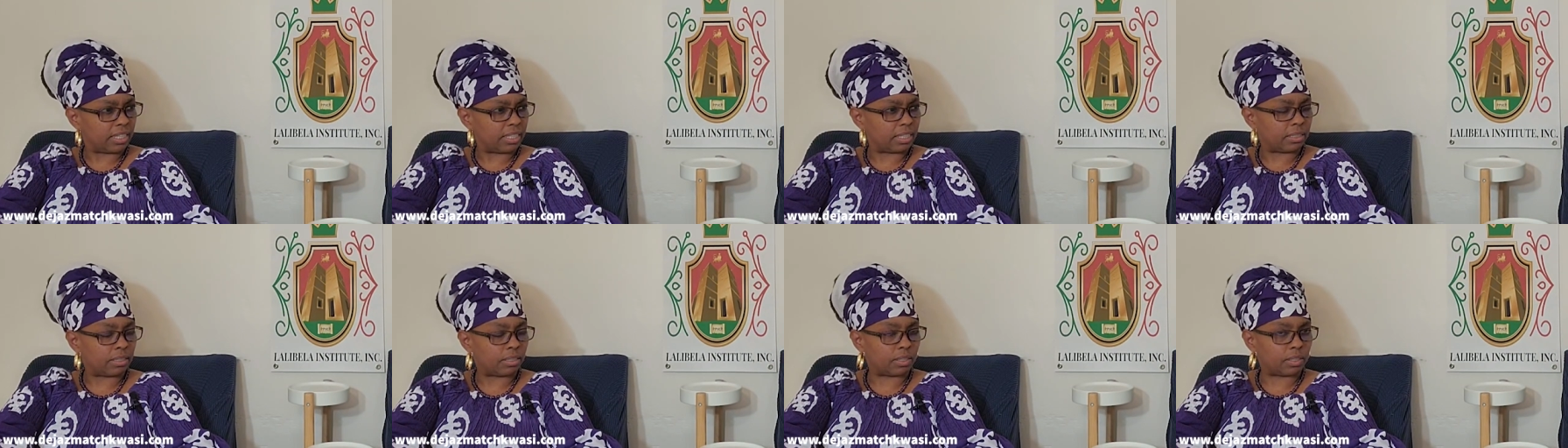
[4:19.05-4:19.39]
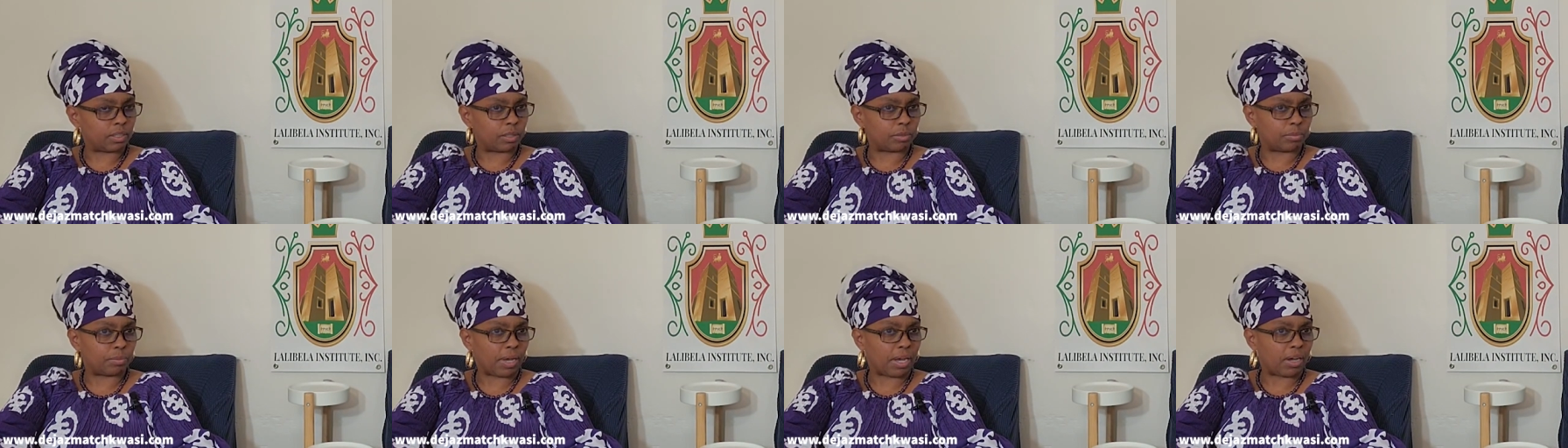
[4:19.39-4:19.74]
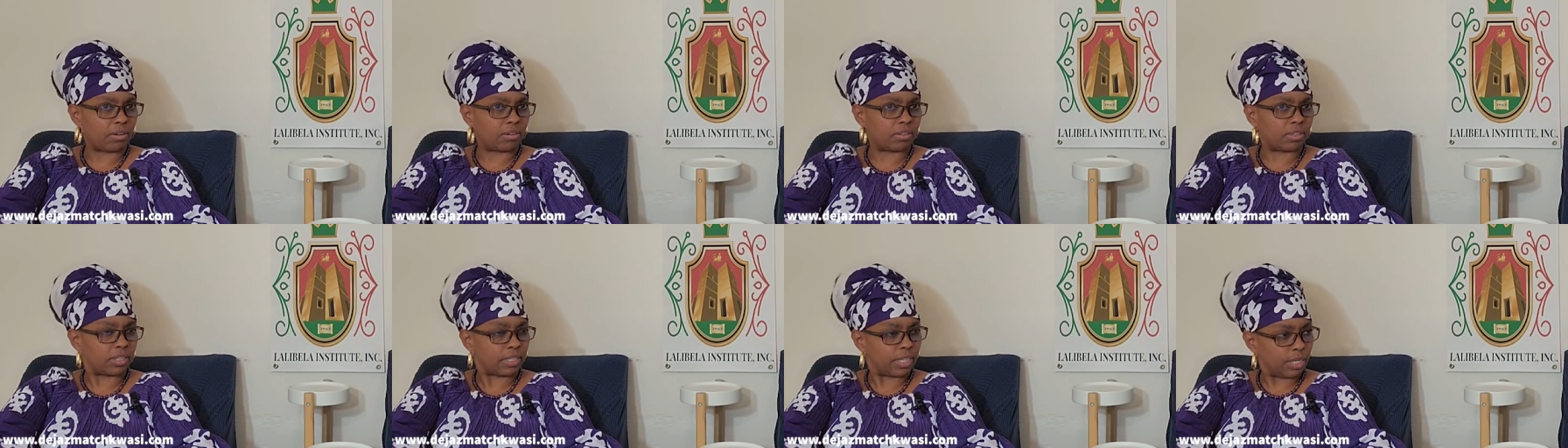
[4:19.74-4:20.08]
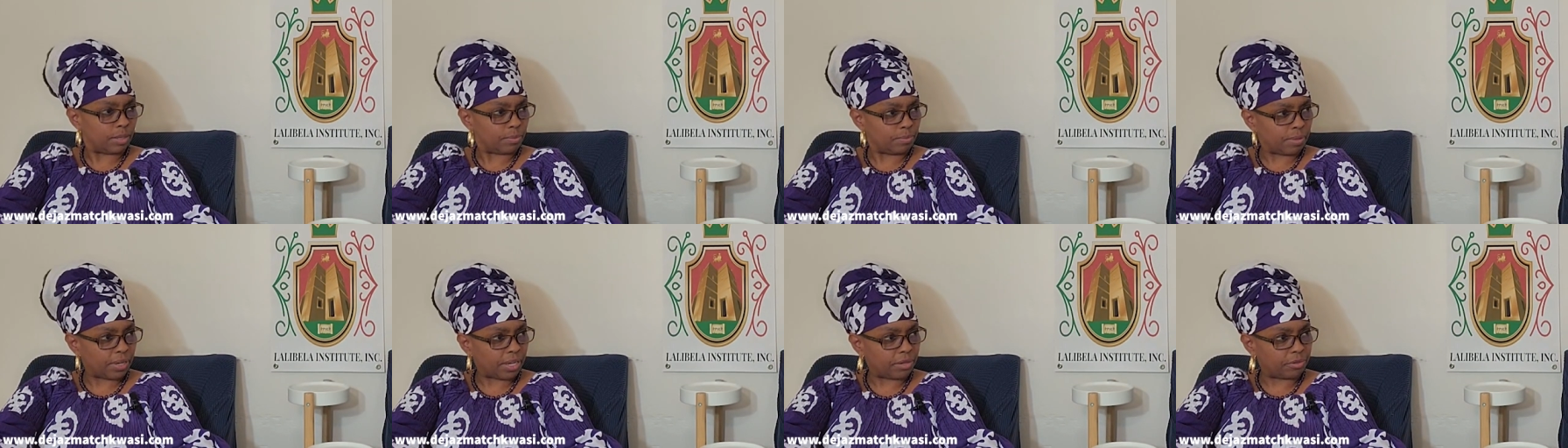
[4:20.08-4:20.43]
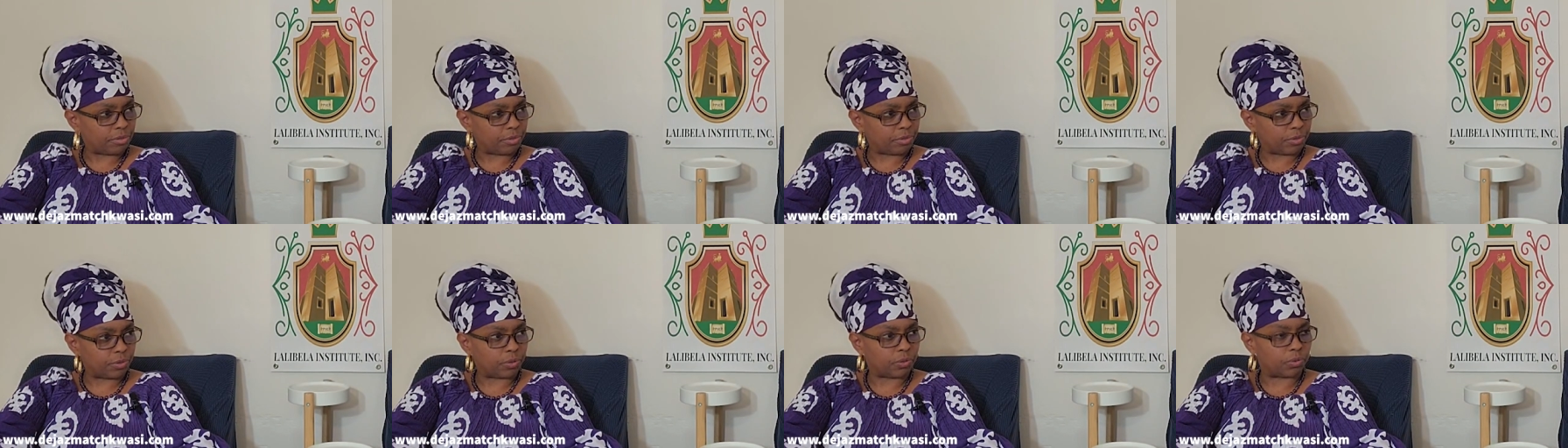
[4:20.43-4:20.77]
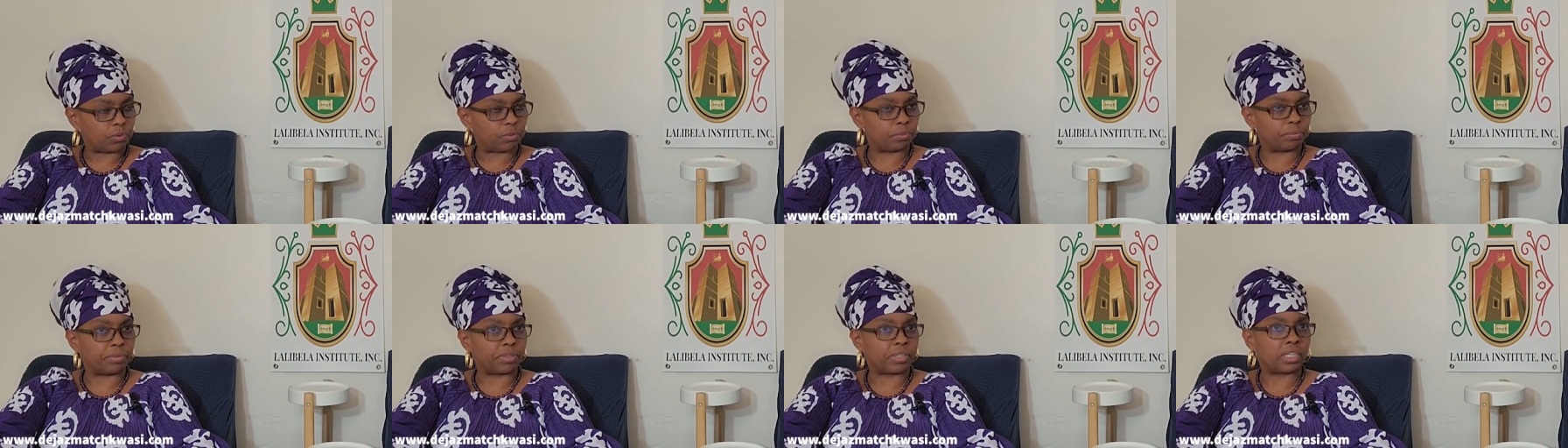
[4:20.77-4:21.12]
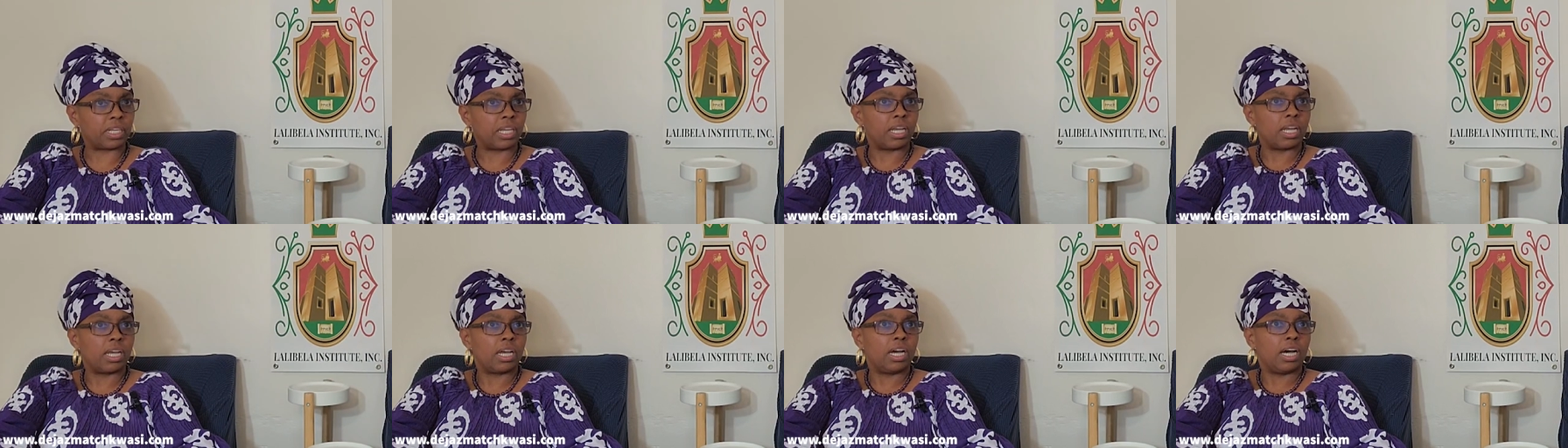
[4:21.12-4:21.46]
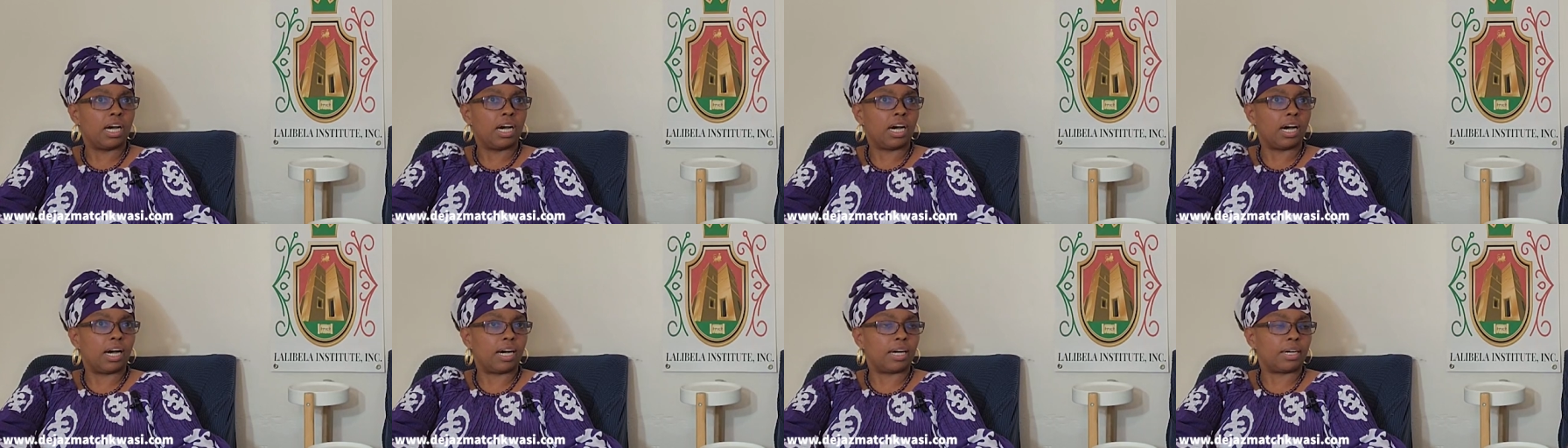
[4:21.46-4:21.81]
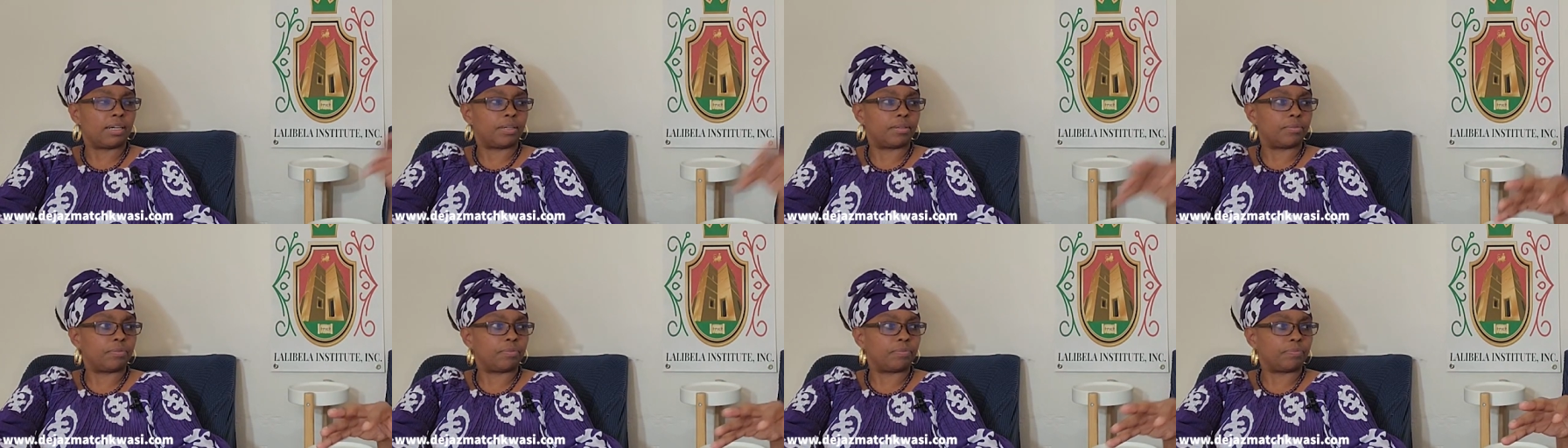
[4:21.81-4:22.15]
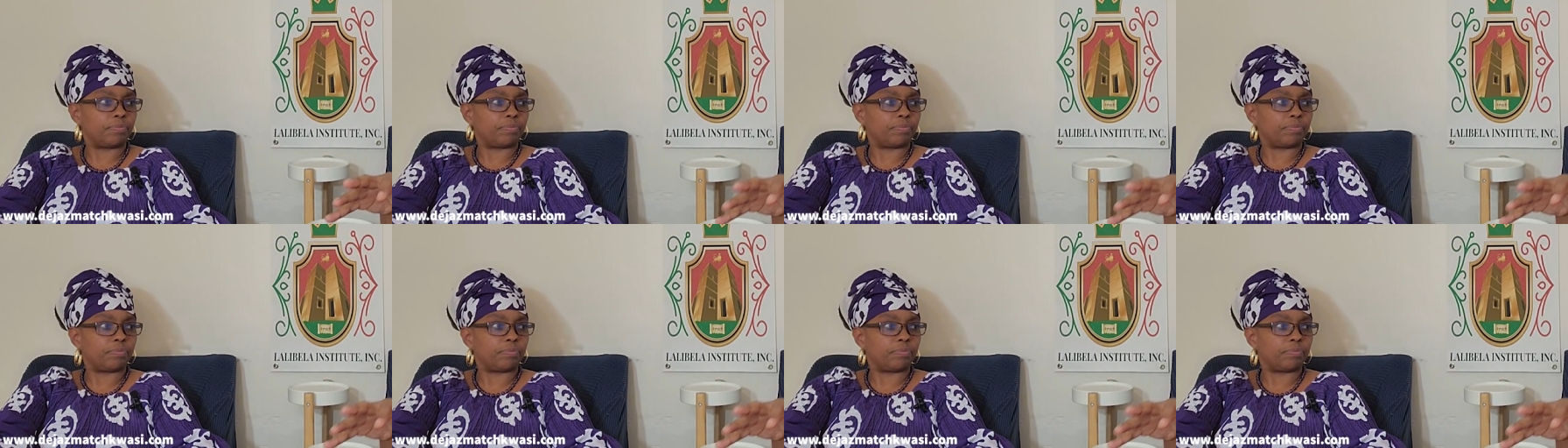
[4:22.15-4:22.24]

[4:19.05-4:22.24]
Wow. So it's about ten bedrooms. And it's here in um,